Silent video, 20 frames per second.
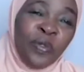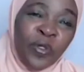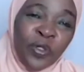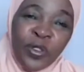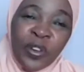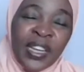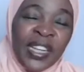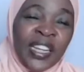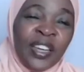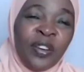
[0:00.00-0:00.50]
You
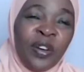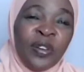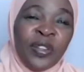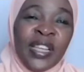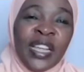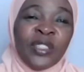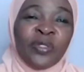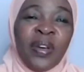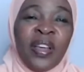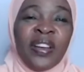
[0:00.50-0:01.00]
click on
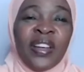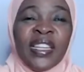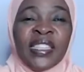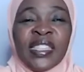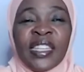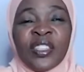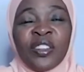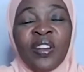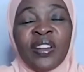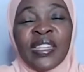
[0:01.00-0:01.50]
just one list.
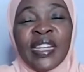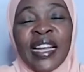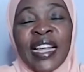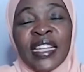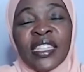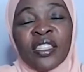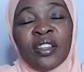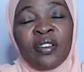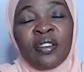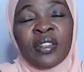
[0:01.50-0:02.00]
It's called
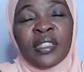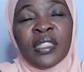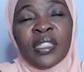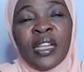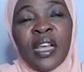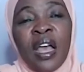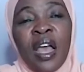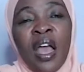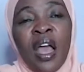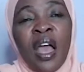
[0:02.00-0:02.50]
Lessons
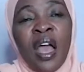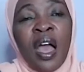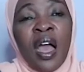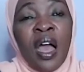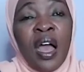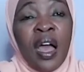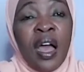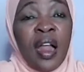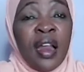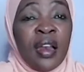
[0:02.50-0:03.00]

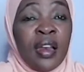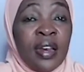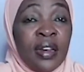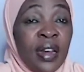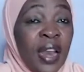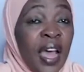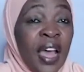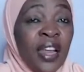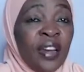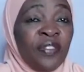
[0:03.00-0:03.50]

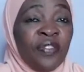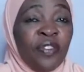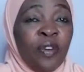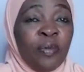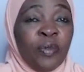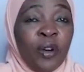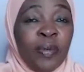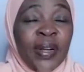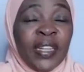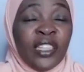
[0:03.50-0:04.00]
Learned from
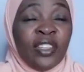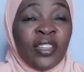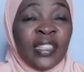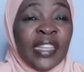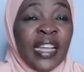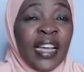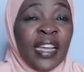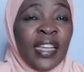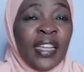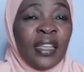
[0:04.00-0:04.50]
Robert
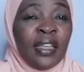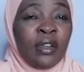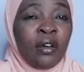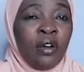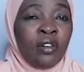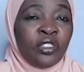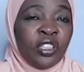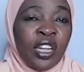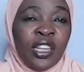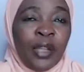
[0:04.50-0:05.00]
Kiyosaki,
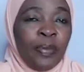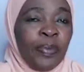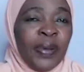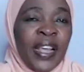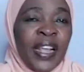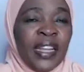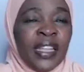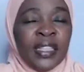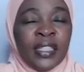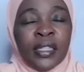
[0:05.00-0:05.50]
also in the
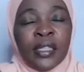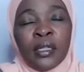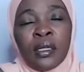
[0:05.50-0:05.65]
playlist.